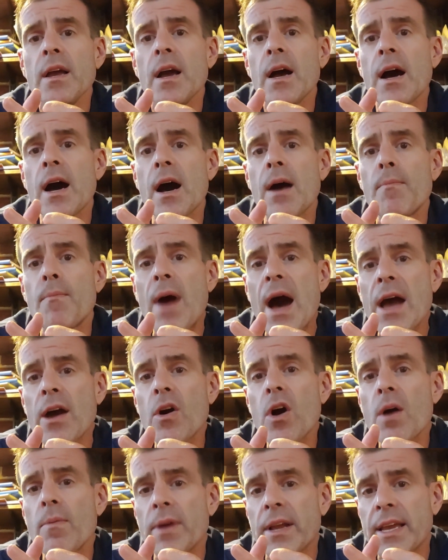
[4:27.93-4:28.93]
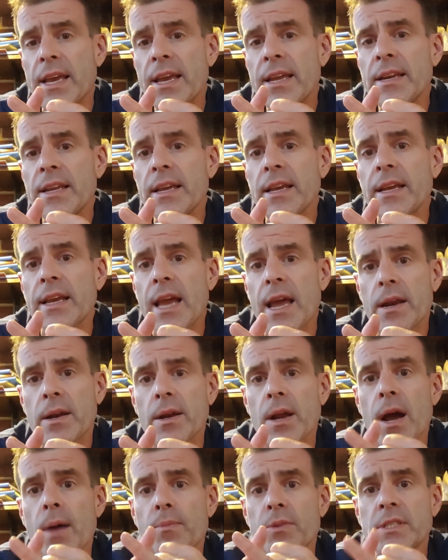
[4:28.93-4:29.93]
Myeloma kidney
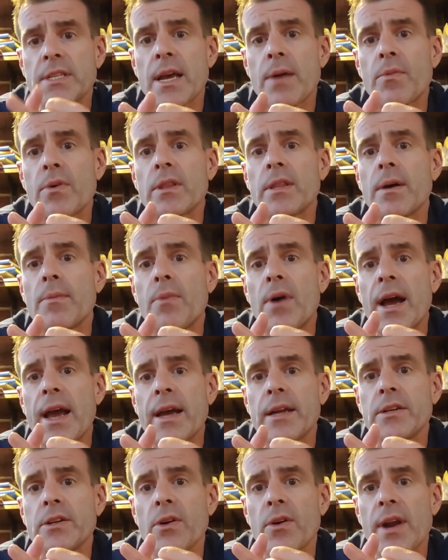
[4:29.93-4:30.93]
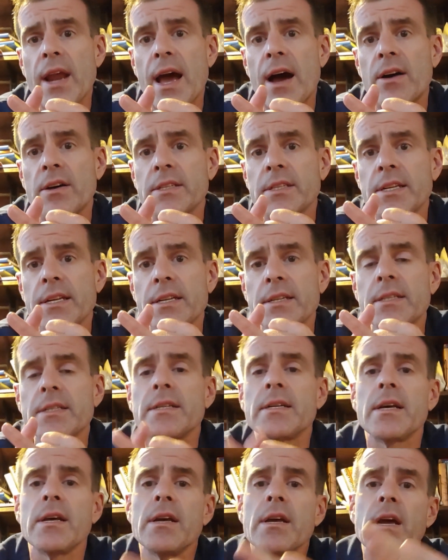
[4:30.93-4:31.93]
can present with a bland
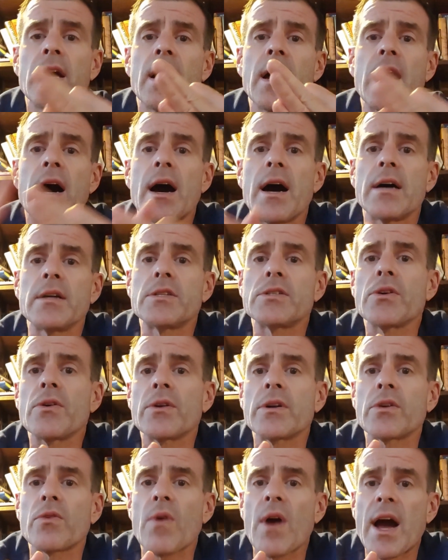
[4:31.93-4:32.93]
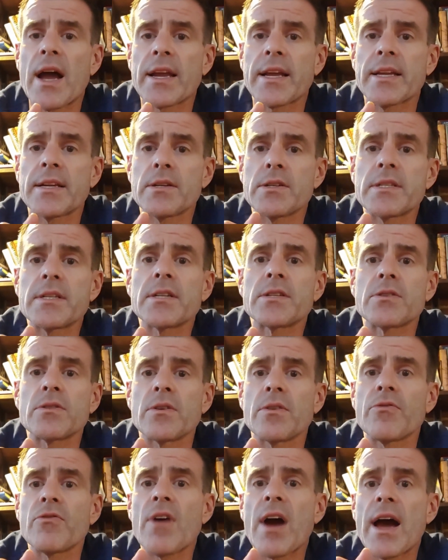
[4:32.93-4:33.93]
urinalysis. Certain chronic interstitial
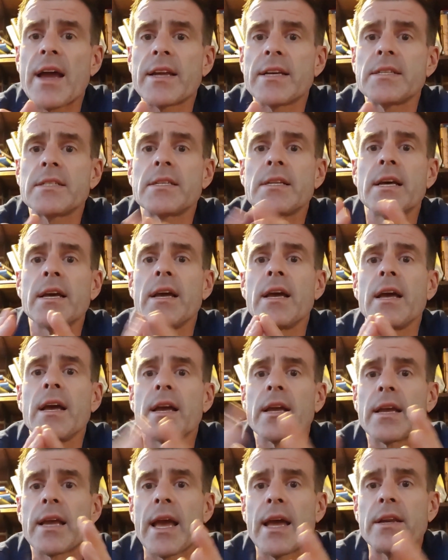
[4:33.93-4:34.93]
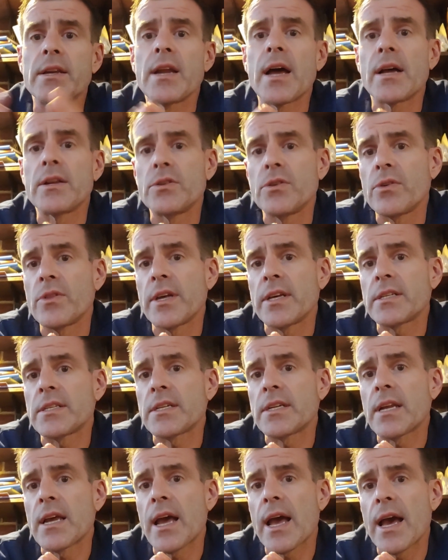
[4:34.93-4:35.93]
nephritis can do
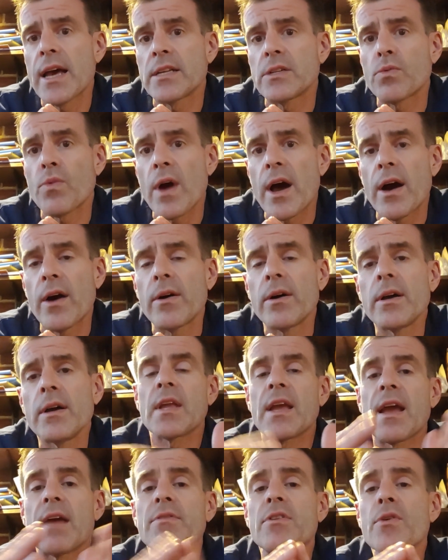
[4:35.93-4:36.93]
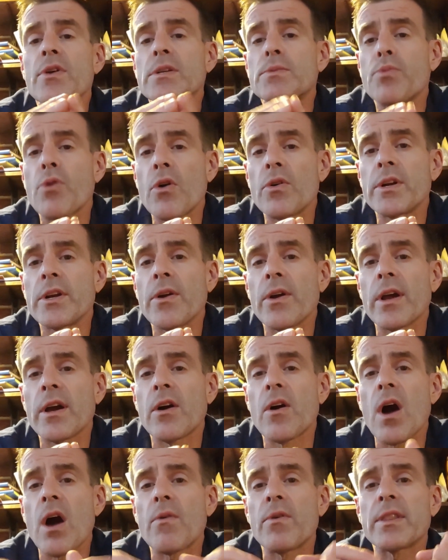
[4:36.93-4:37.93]
this as well. If there is proteinuria
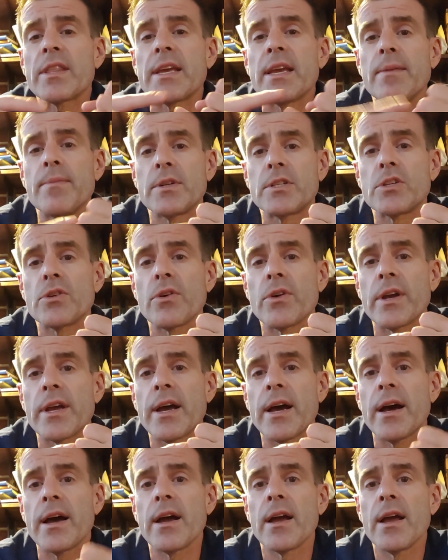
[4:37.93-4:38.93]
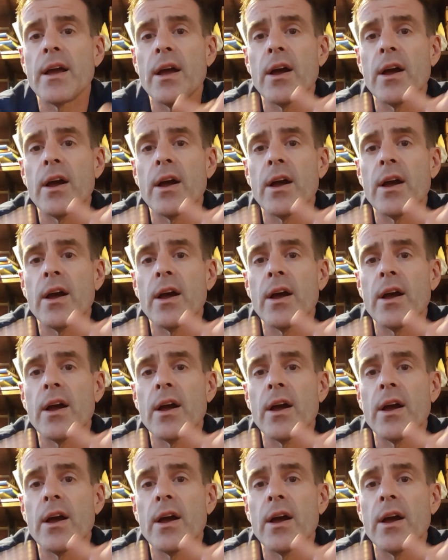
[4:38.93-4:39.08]
along with hematuria